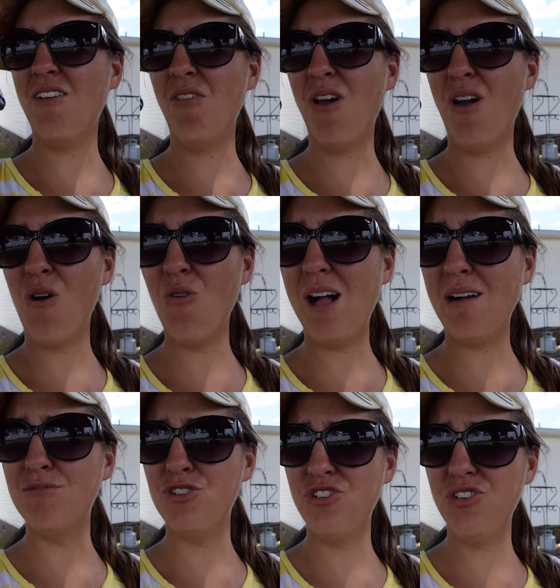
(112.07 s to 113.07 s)
on the hole I
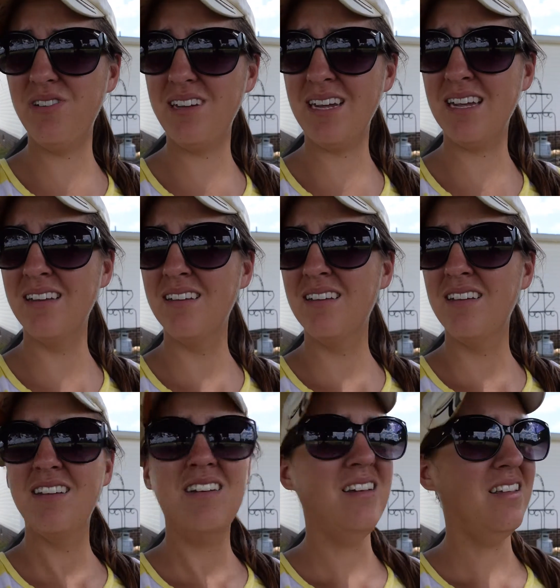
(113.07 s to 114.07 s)
was shooting
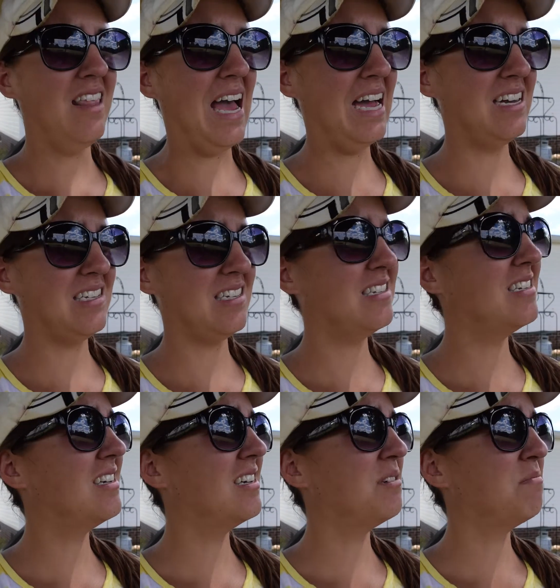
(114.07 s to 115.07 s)
that
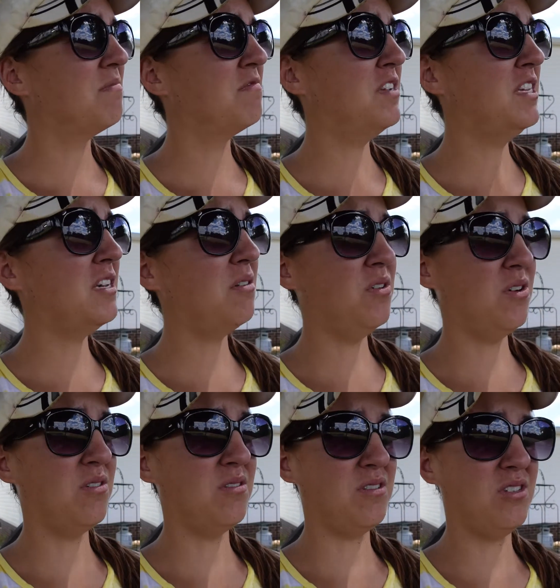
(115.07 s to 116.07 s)
video
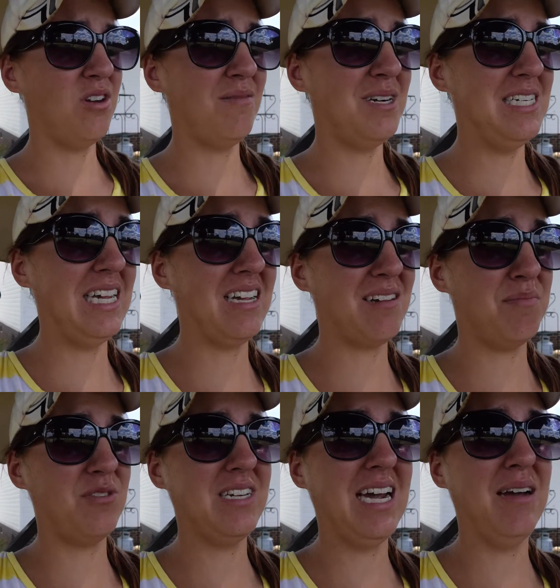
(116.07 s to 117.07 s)
on. So I'm going to take a couple
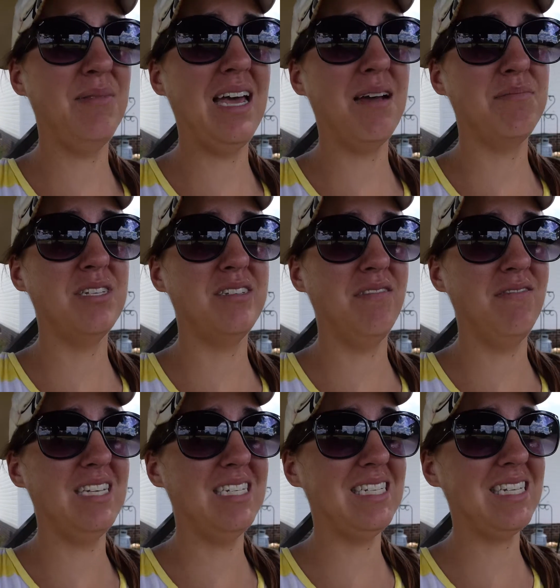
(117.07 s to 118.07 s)
time lapses of
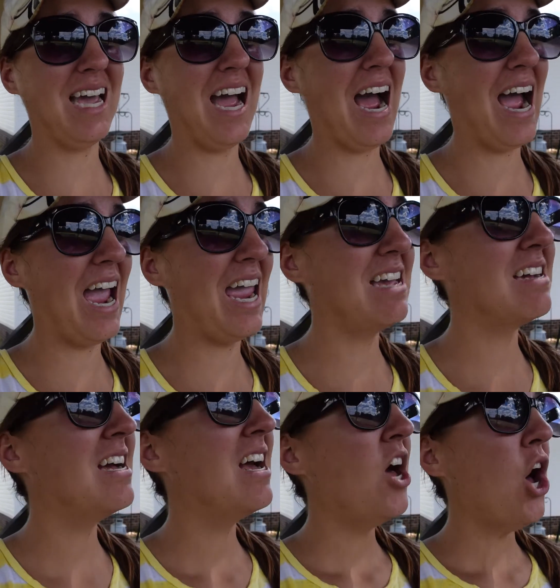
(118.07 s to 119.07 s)
the sky.
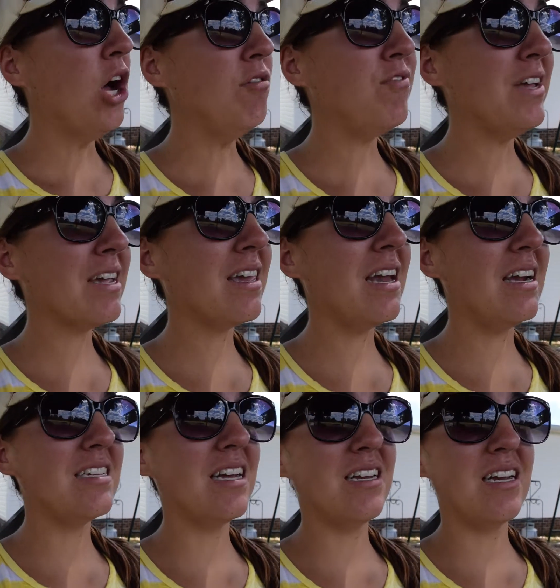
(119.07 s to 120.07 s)
Hopefully I can get it
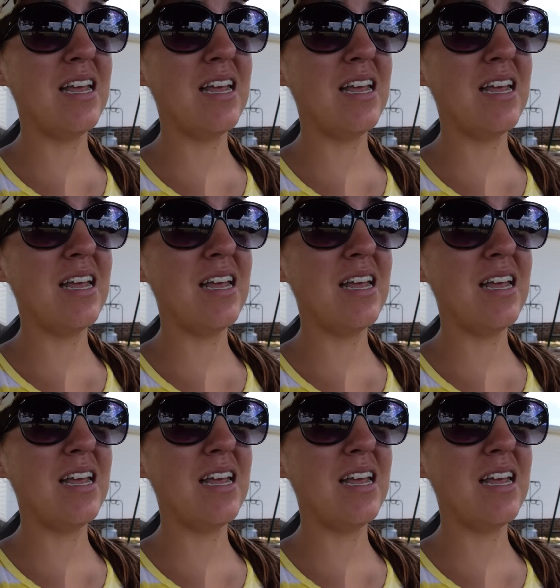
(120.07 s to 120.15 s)
done